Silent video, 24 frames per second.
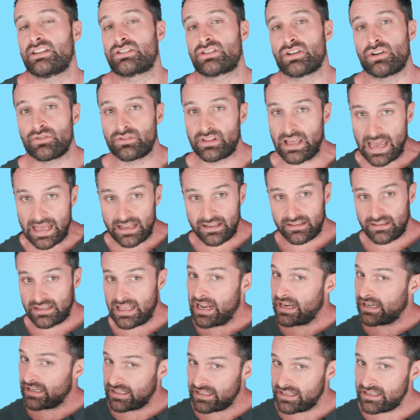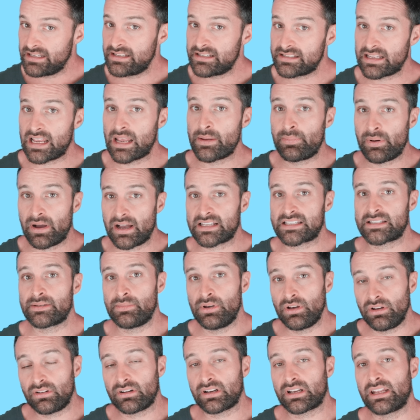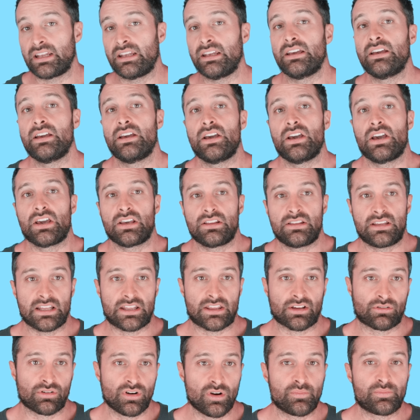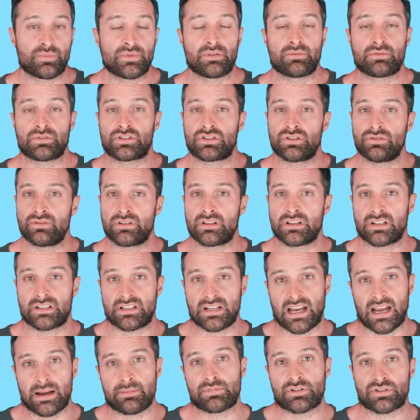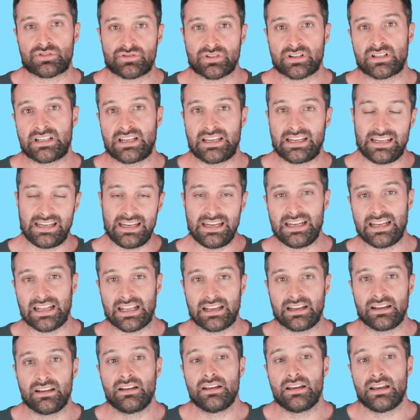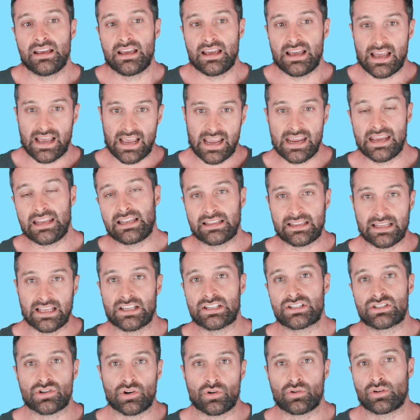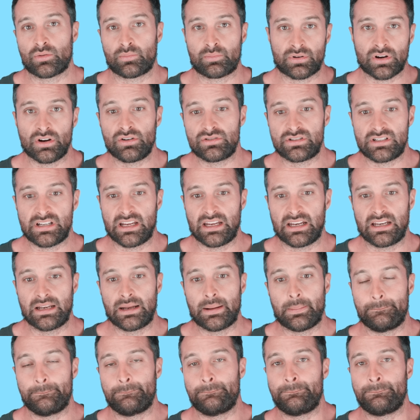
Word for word: So that is a possibility that the group that was doing the time-restricted eating ate less total protein.